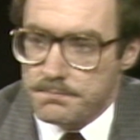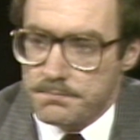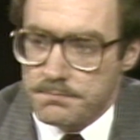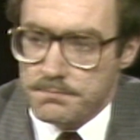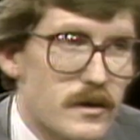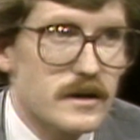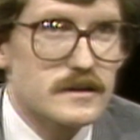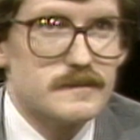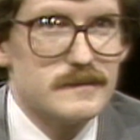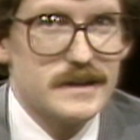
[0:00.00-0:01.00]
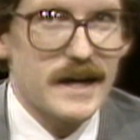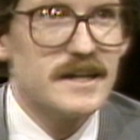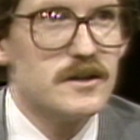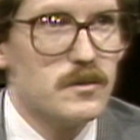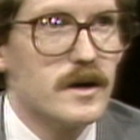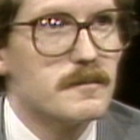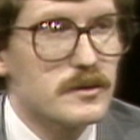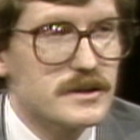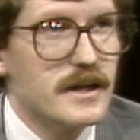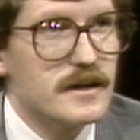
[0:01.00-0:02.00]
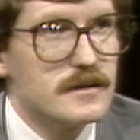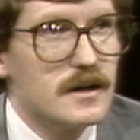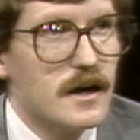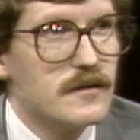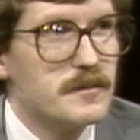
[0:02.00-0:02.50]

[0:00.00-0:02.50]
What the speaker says: Well, Mark, 91% of the